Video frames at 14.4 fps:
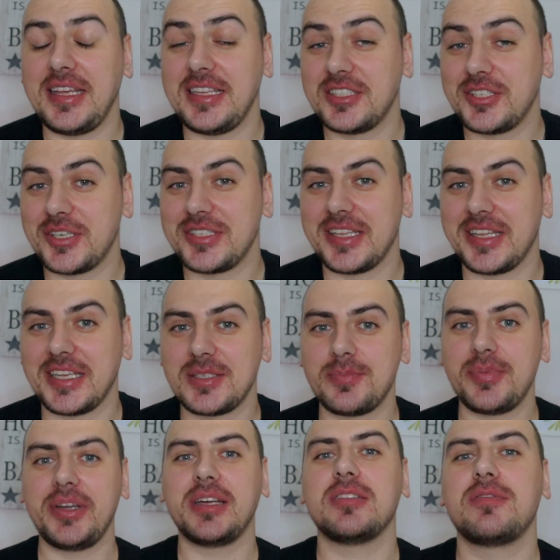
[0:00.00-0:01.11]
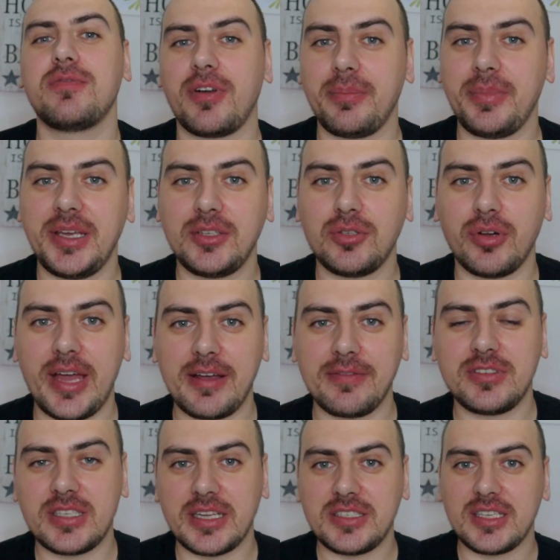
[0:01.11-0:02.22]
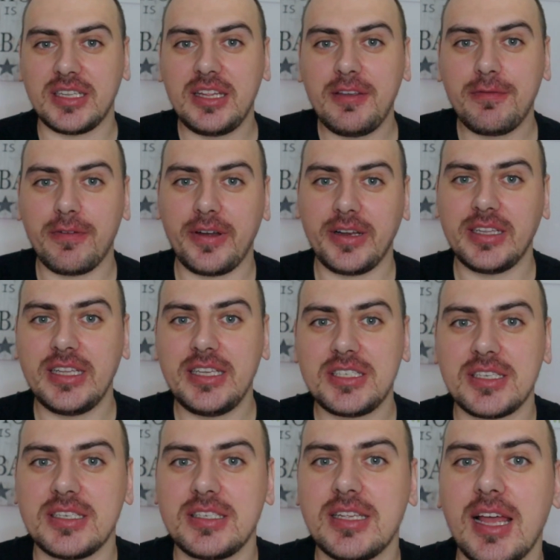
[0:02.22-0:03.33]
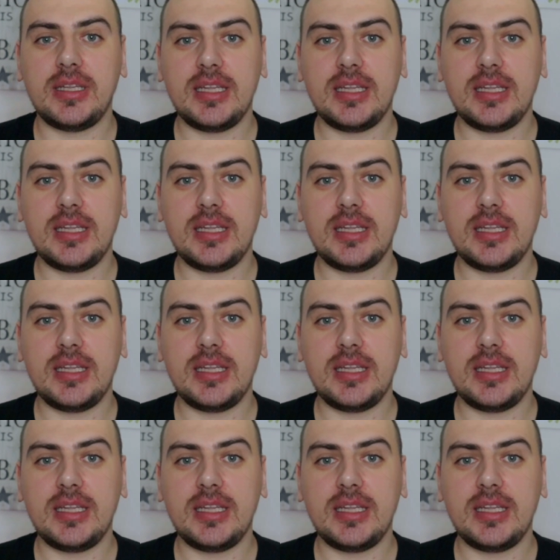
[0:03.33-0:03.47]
interesting experience for me to have such a different dishes.